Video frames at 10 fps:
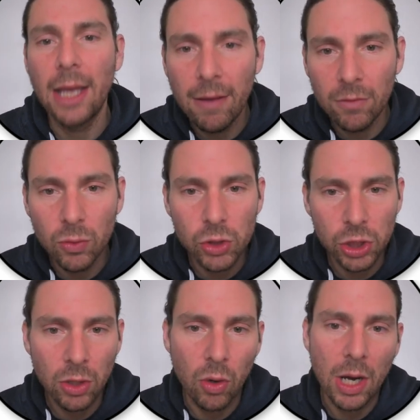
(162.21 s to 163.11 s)
evolution
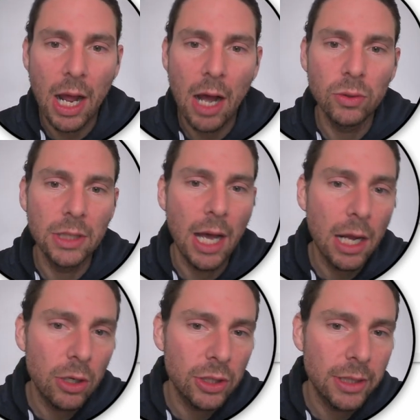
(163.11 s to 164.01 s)
or how the
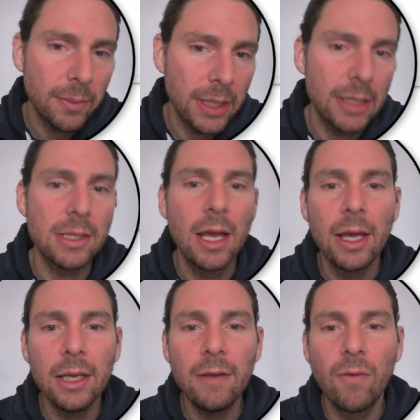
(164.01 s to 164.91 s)
algorithm is
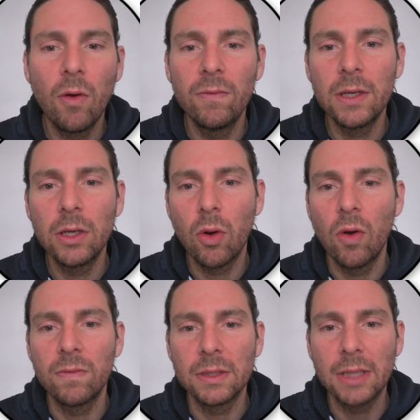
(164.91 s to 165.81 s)
evolving
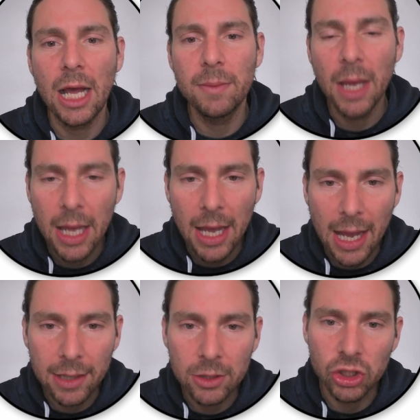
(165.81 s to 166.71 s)
over time
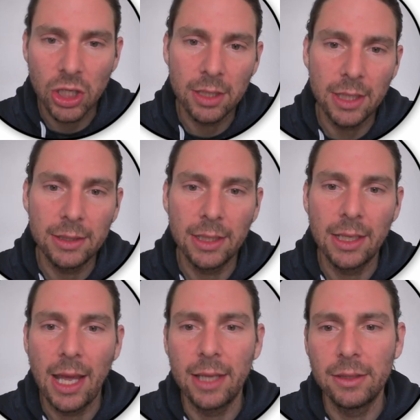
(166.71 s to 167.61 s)
and generating
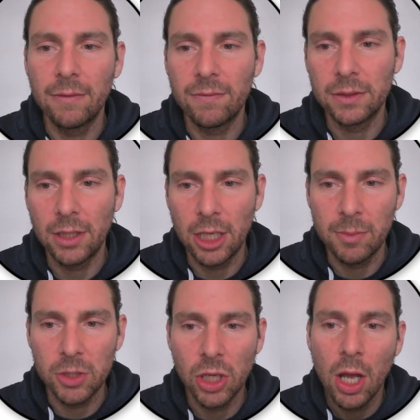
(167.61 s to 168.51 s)
a different image.